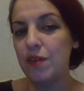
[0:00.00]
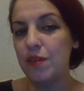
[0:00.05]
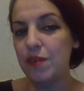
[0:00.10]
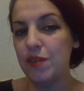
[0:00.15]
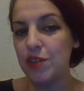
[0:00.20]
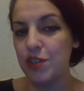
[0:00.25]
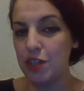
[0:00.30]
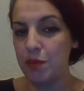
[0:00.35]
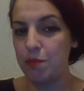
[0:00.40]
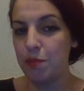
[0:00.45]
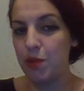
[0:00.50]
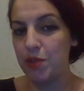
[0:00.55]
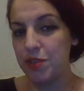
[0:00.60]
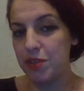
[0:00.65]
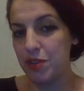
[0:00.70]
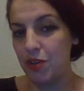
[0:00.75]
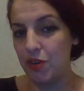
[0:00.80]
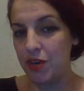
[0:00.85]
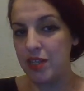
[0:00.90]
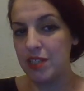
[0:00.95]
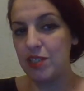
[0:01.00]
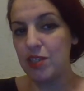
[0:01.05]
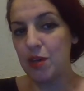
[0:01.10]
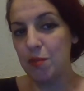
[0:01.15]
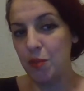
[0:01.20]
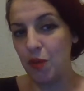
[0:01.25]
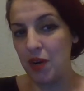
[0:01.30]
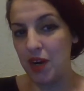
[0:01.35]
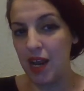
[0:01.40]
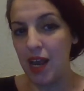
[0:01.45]
she posted on
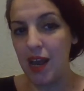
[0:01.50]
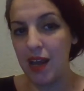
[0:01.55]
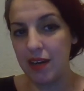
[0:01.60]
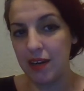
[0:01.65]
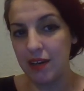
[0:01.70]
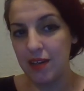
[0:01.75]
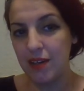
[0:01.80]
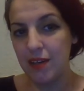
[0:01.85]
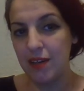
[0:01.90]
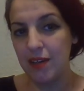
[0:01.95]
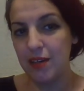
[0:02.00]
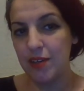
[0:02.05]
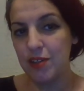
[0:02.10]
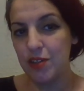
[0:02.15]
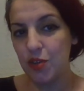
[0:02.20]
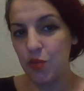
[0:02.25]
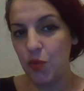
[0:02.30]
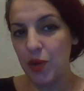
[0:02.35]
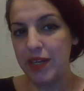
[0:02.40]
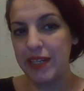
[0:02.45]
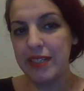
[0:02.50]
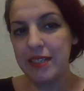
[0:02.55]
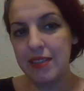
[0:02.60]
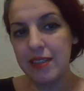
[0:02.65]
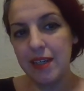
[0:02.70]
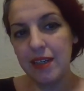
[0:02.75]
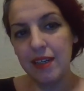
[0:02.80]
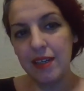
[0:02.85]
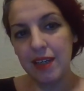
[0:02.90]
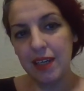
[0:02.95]
Instagram or not. So what is
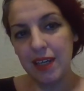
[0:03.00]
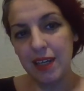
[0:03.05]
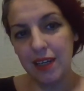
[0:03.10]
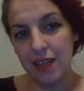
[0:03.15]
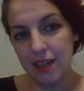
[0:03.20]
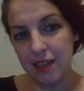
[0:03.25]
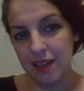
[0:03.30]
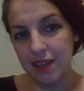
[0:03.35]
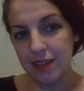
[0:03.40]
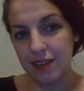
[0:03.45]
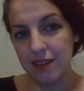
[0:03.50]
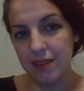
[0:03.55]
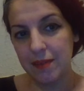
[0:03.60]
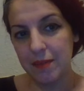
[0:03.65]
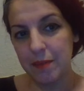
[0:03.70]
the need?